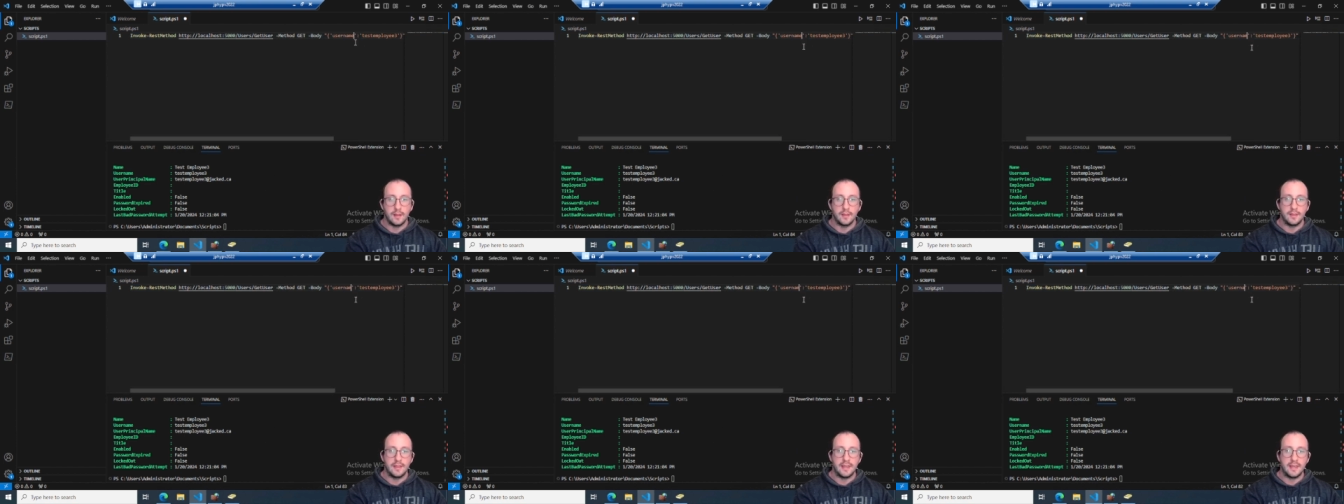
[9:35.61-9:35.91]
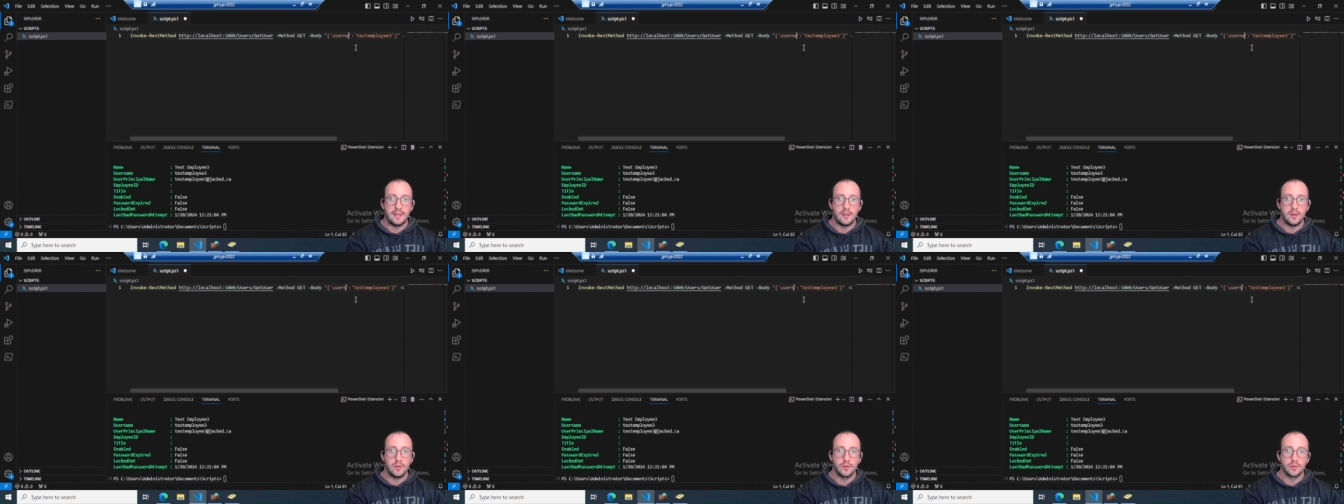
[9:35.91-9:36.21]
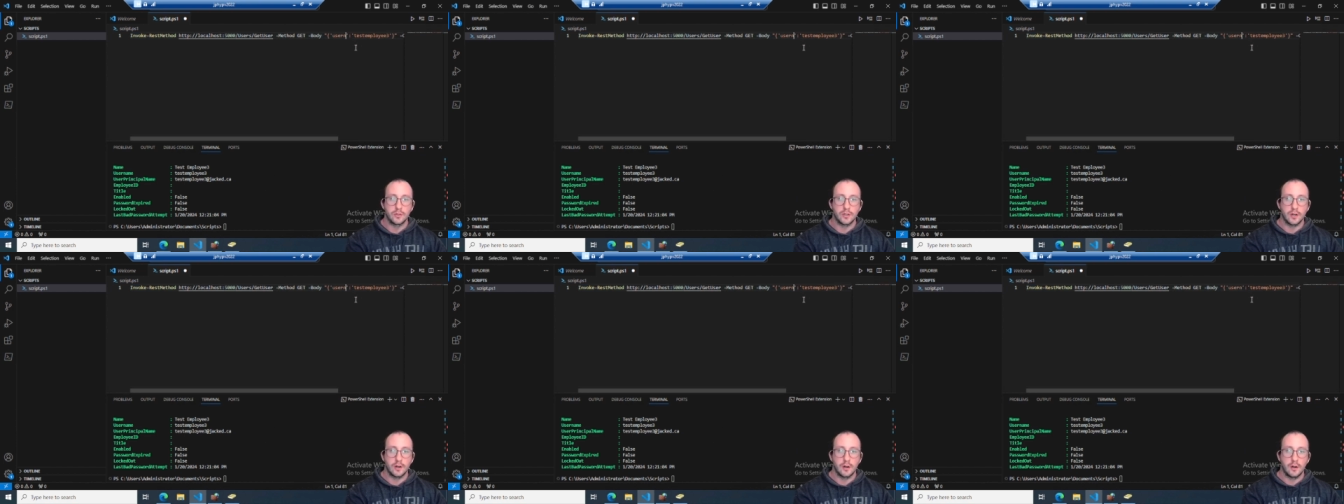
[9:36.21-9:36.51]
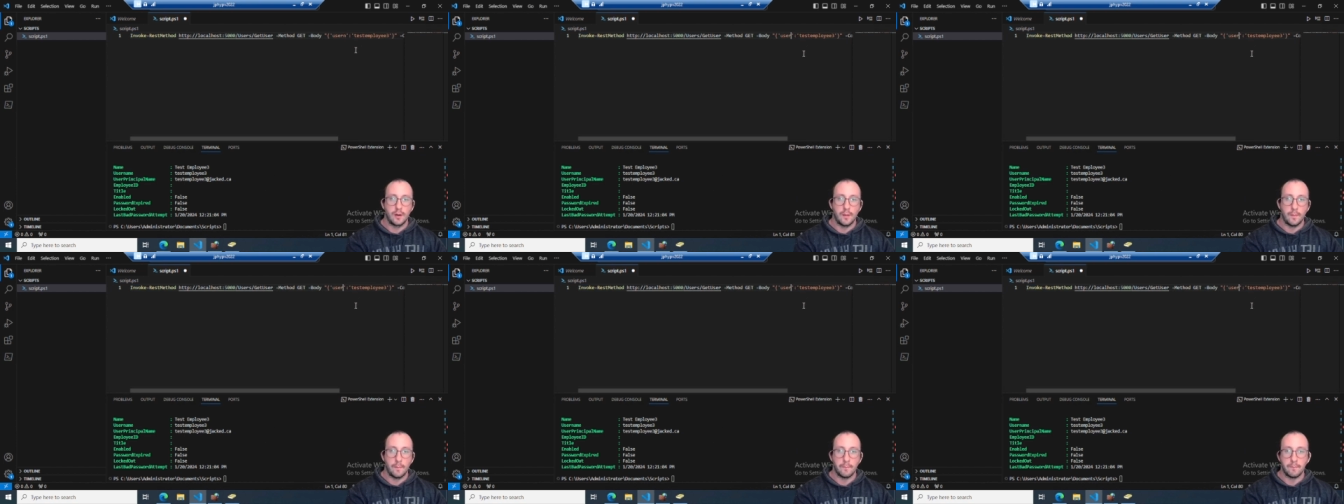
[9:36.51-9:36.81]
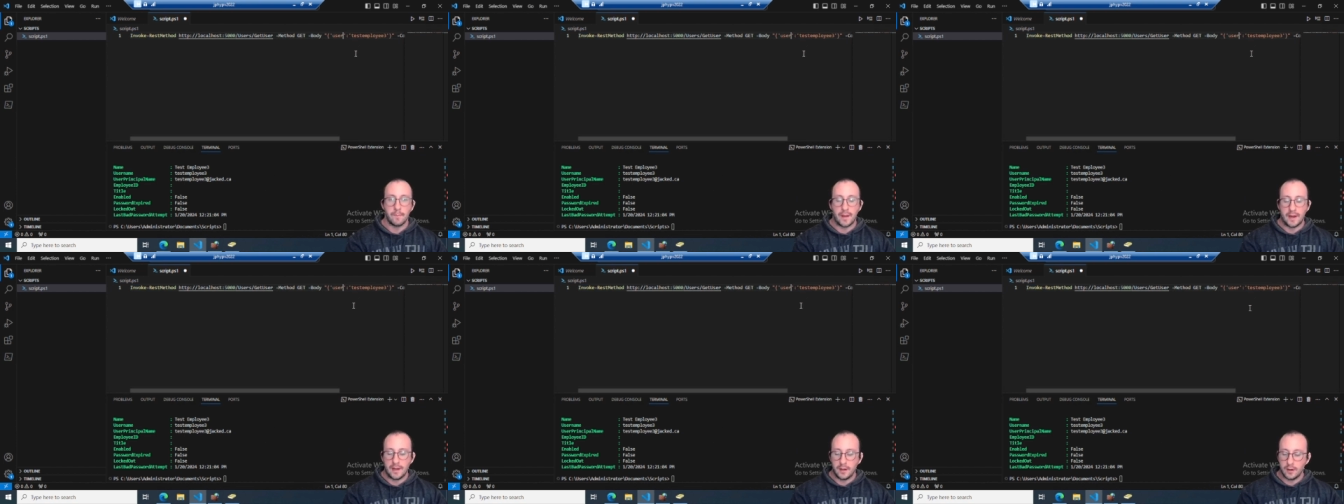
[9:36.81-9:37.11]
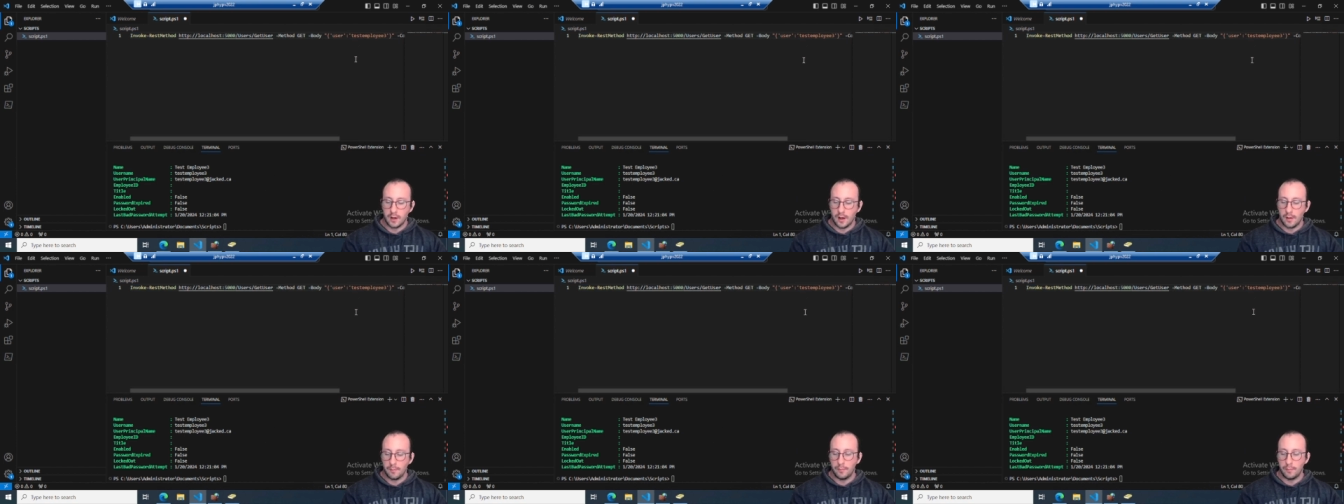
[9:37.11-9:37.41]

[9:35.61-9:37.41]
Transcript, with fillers: the user might not